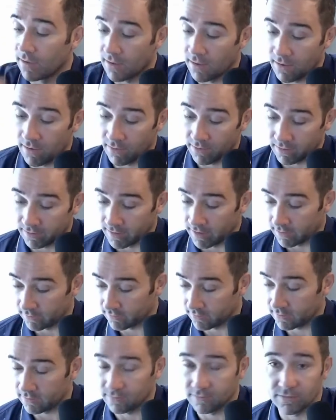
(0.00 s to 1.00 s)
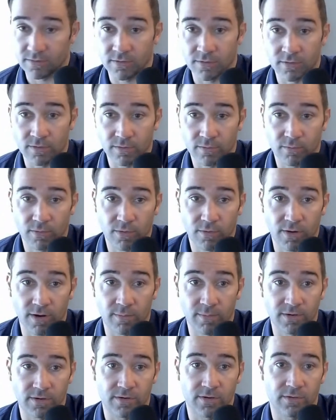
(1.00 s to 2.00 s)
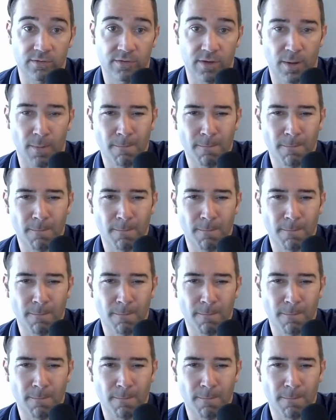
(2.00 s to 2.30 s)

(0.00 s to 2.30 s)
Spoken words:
all the less it is your requirement to do so.